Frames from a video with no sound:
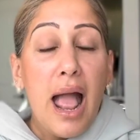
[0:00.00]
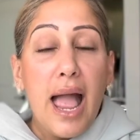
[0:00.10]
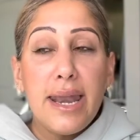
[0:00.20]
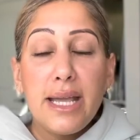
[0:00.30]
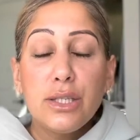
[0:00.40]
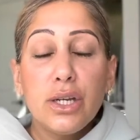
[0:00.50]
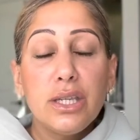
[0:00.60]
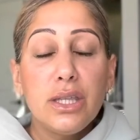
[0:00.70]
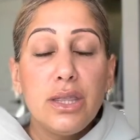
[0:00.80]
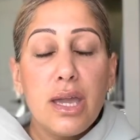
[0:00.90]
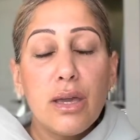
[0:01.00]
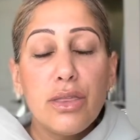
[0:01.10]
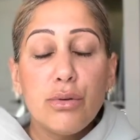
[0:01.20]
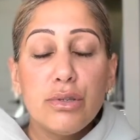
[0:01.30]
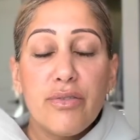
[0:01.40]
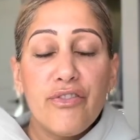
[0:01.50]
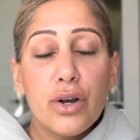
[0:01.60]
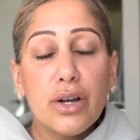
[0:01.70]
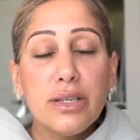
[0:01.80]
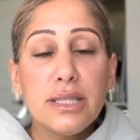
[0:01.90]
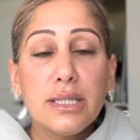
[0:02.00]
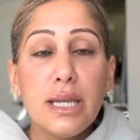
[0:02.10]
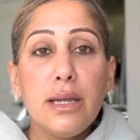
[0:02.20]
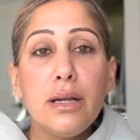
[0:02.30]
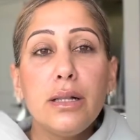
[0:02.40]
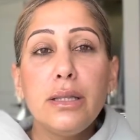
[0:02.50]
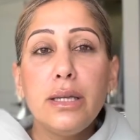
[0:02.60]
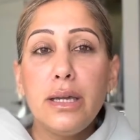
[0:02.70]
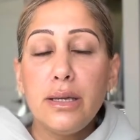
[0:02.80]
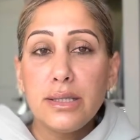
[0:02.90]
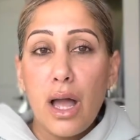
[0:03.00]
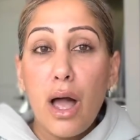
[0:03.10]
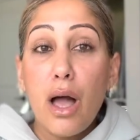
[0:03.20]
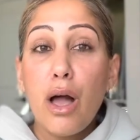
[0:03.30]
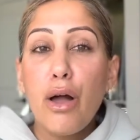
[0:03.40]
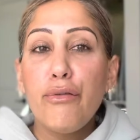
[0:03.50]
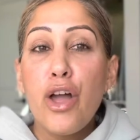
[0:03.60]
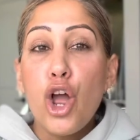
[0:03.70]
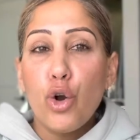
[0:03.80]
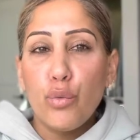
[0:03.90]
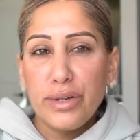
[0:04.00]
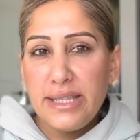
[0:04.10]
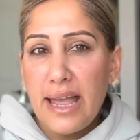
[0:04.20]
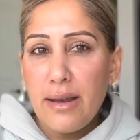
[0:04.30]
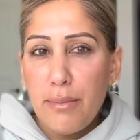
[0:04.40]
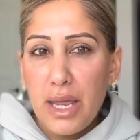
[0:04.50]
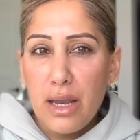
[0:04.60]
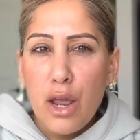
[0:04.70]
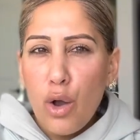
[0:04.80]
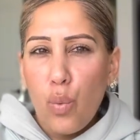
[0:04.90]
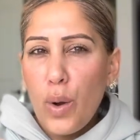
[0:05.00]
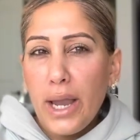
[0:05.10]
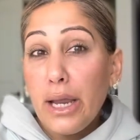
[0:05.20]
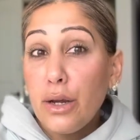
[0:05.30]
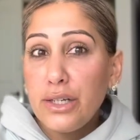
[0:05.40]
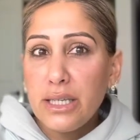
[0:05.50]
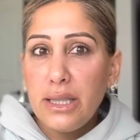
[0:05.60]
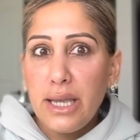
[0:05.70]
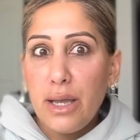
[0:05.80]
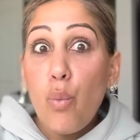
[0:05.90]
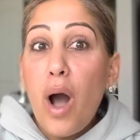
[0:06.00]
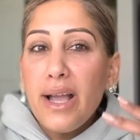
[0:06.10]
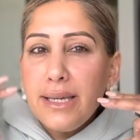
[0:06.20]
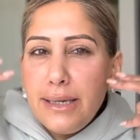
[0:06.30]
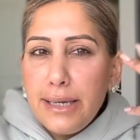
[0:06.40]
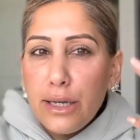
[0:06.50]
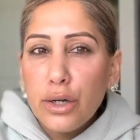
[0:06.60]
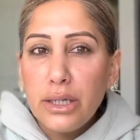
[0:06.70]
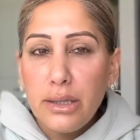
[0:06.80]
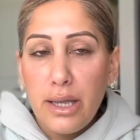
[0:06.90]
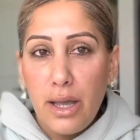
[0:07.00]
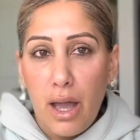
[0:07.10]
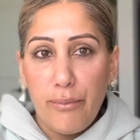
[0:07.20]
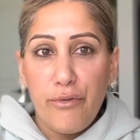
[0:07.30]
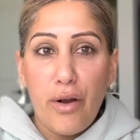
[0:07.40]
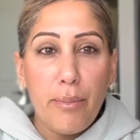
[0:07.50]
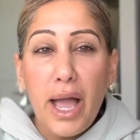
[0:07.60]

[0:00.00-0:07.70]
And I start to think those first inklings of resentment. What year did they come from?